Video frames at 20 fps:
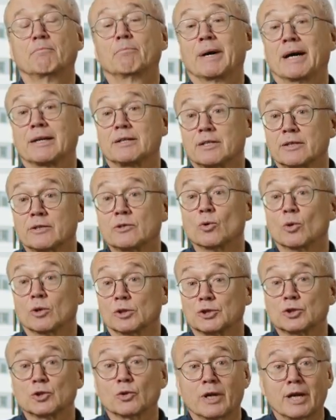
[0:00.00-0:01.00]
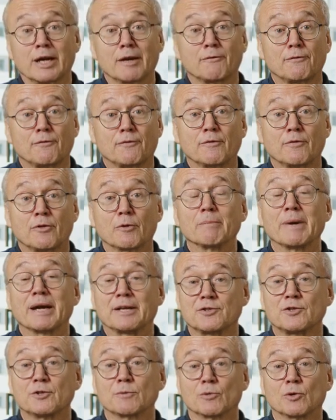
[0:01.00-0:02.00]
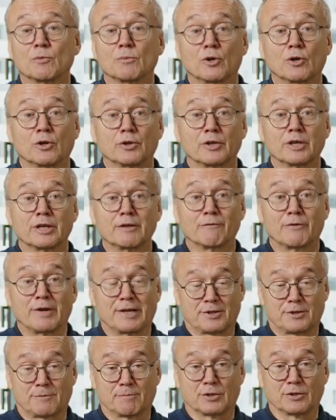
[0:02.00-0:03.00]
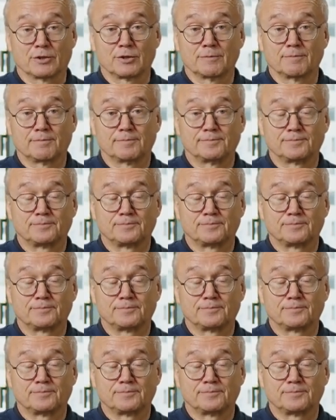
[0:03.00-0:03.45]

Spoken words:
But you also have the maximum on investment.